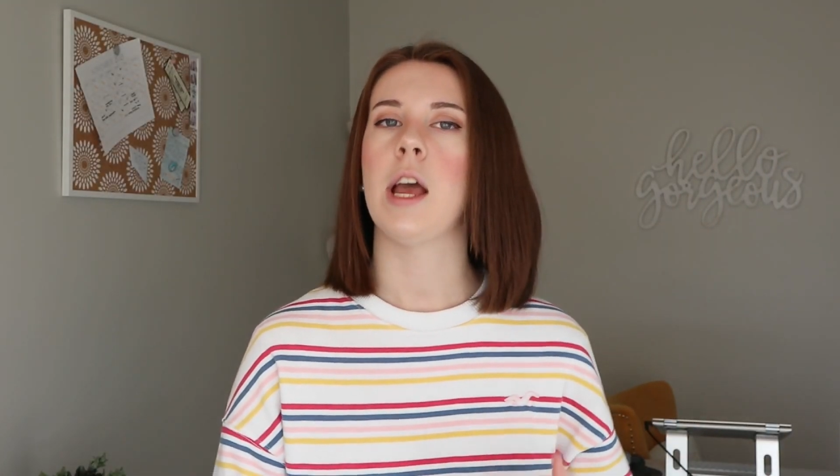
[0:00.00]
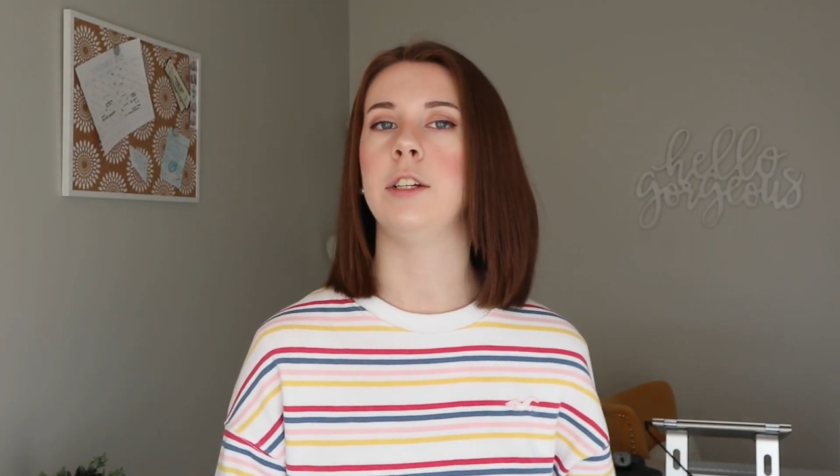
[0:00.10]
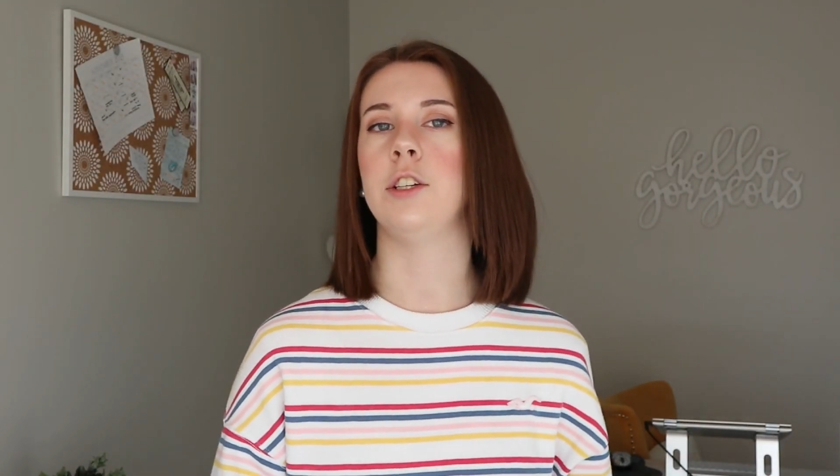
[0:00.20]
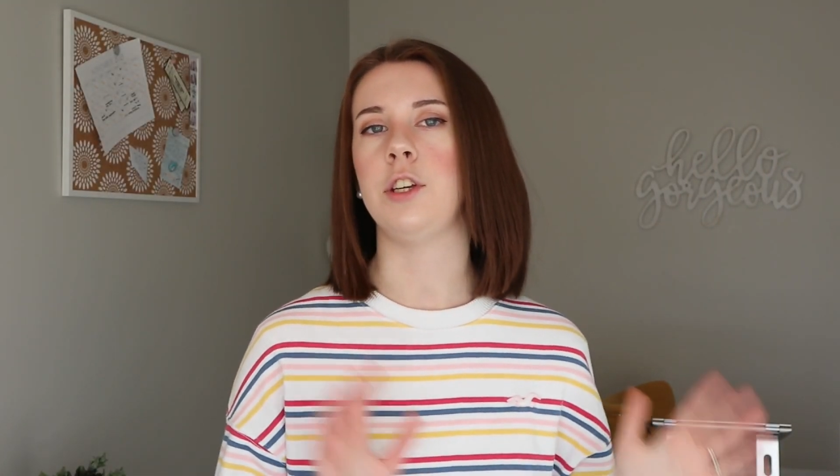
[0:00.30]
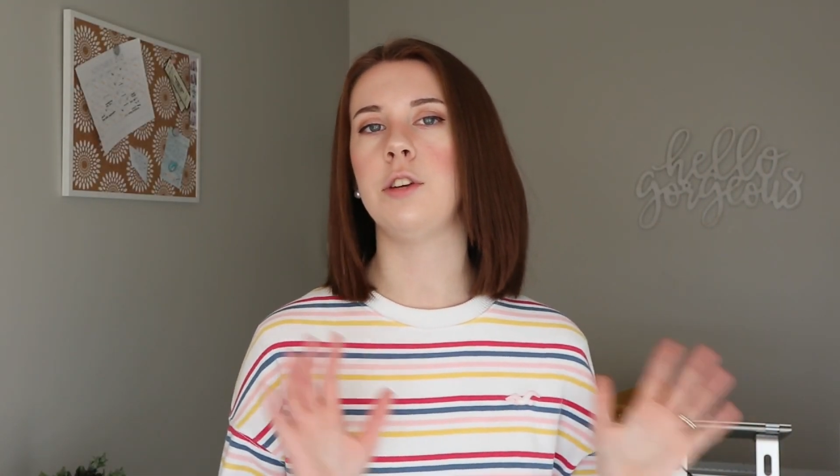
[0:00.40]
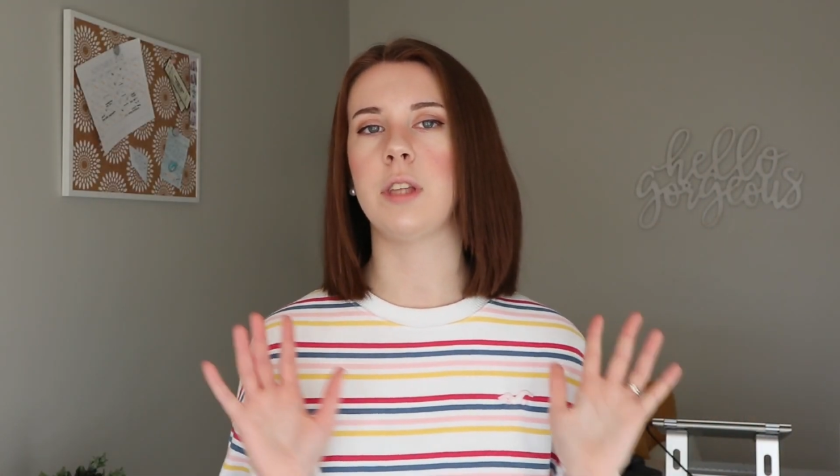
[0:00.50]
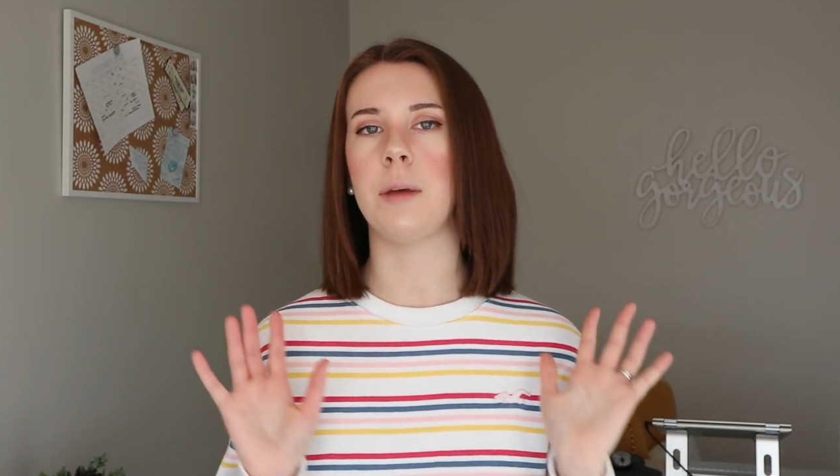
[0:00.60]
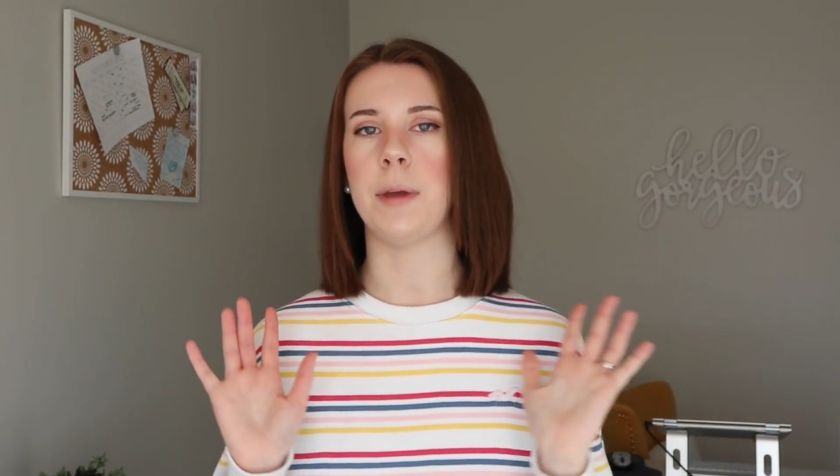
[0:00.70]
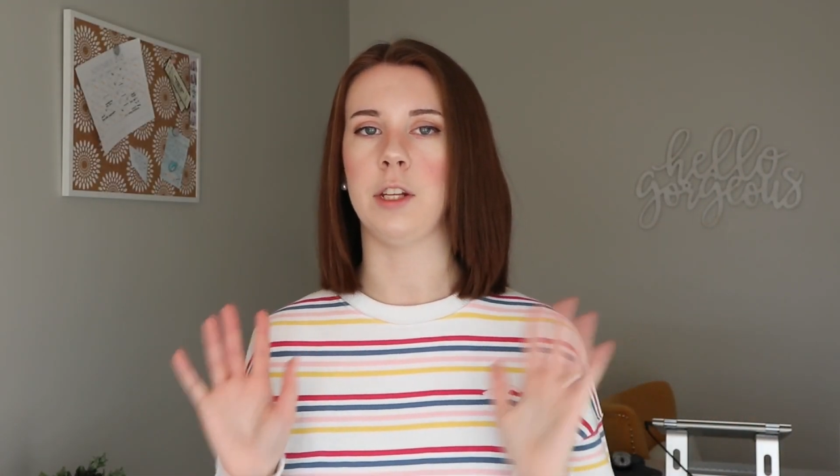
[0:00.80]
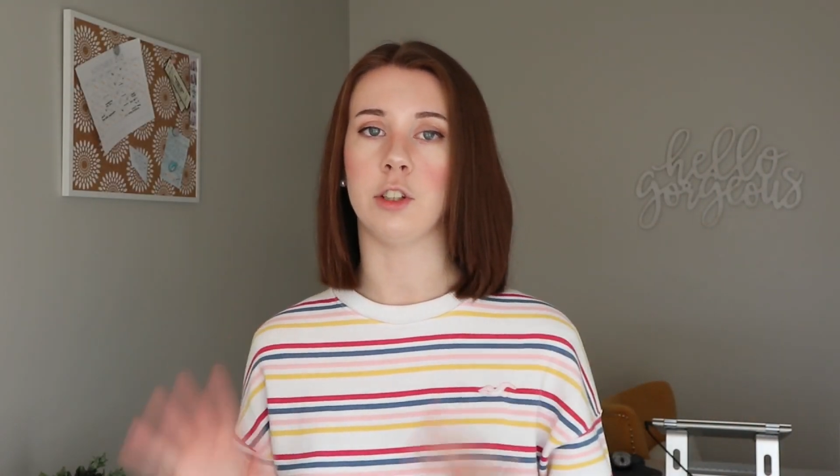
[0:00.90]
and just use
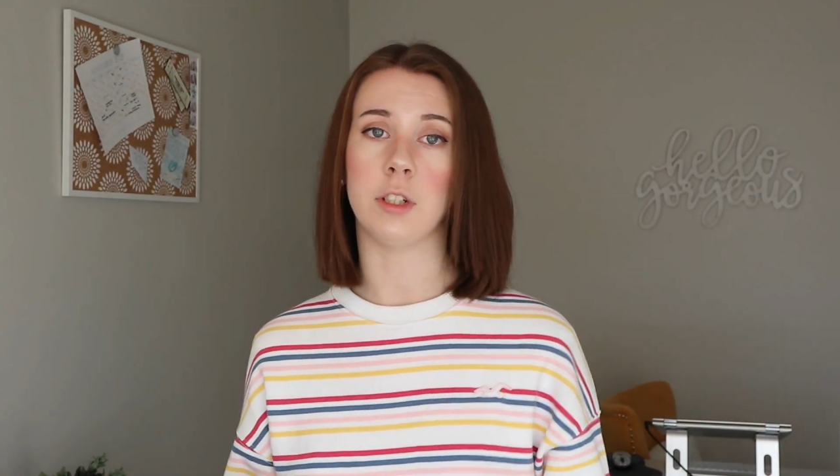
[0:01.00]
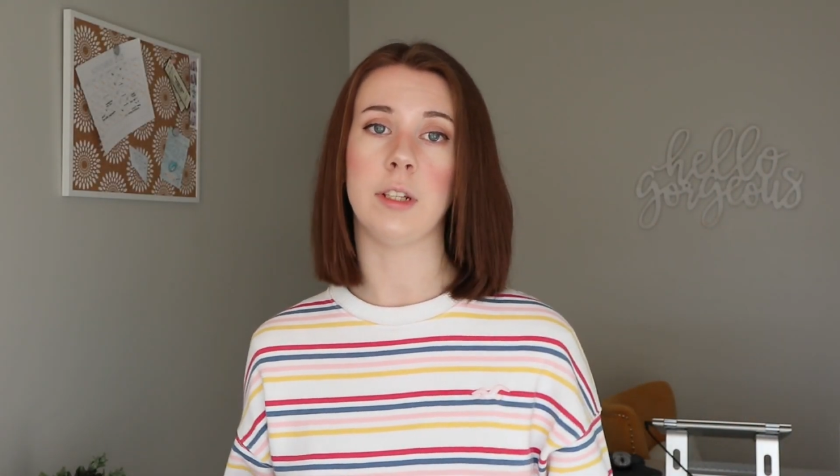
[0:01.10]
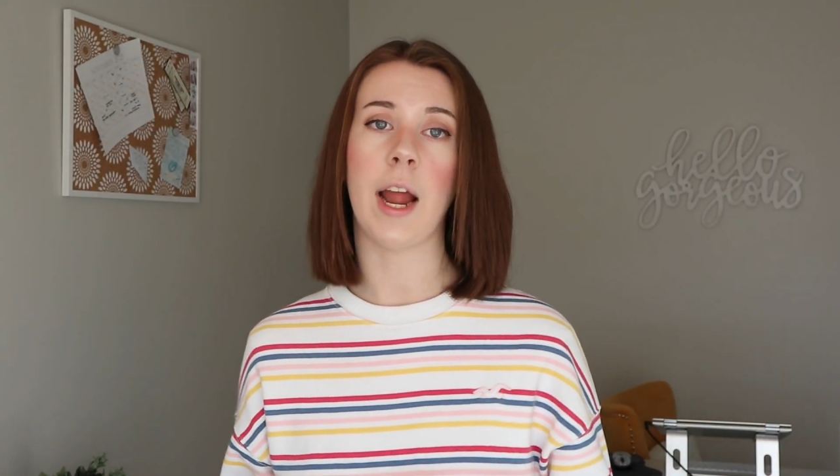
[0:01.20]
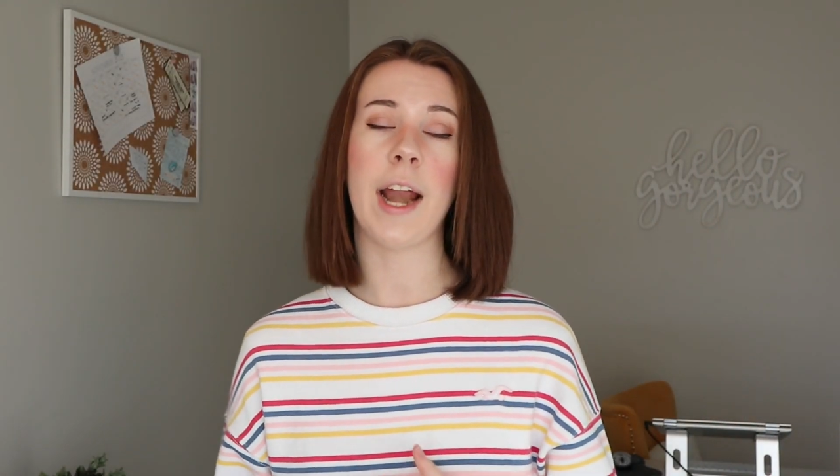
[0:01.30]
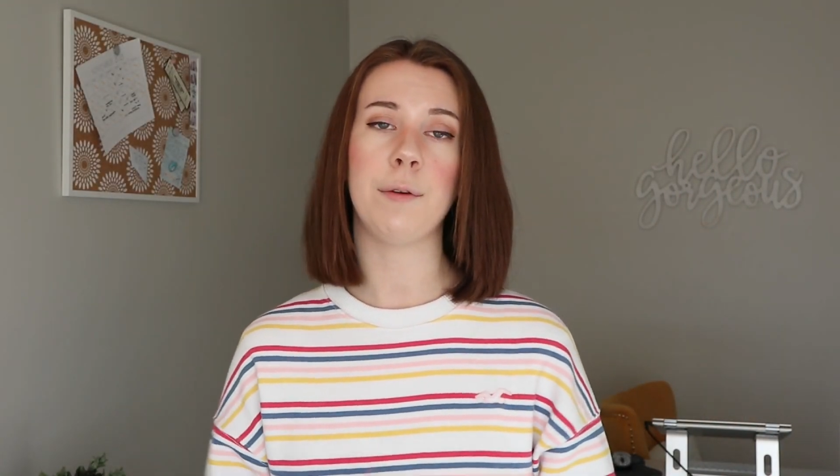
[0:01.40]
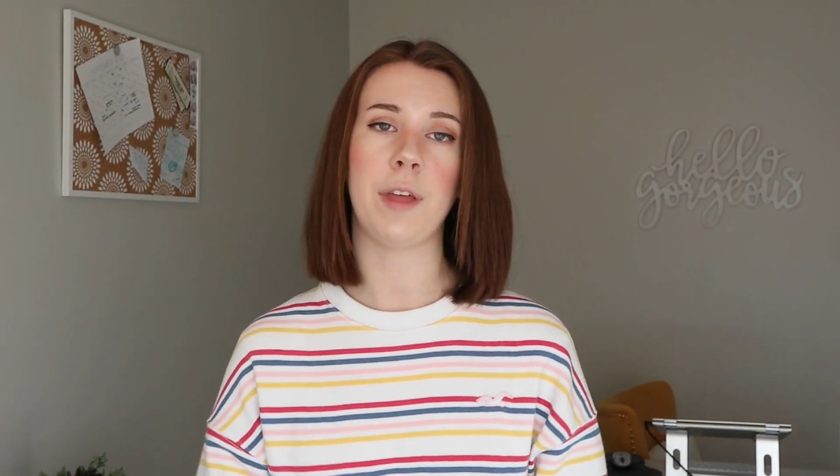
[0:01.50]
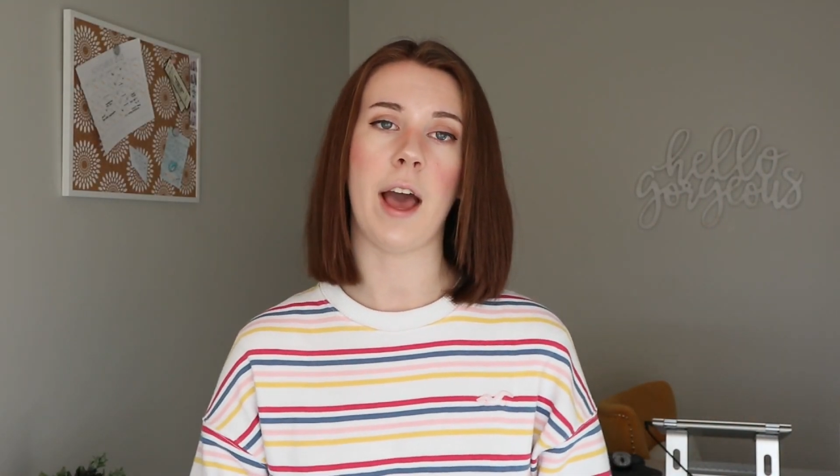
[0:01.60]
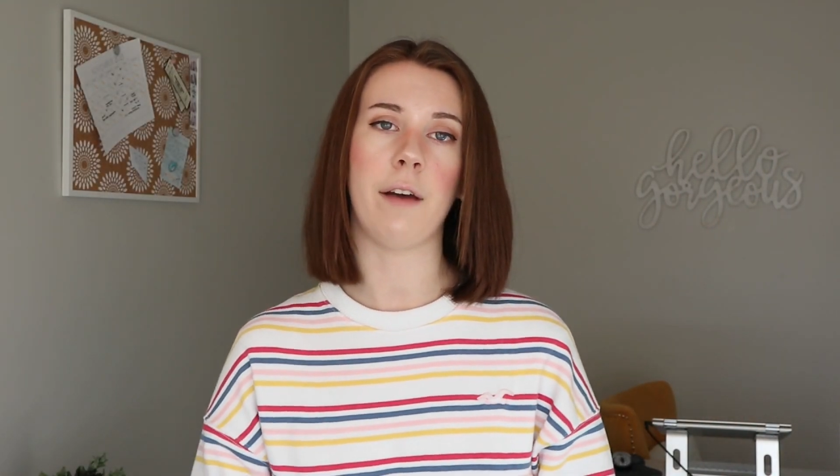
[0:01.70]
them in your design without